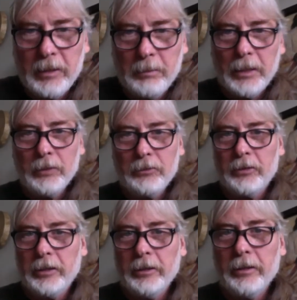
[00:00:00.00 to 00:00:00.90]
the birds
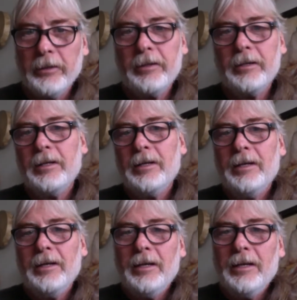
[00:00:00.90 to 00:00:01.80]
of the earth
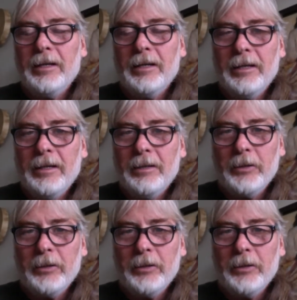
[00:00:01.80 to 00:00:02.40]
uh, or the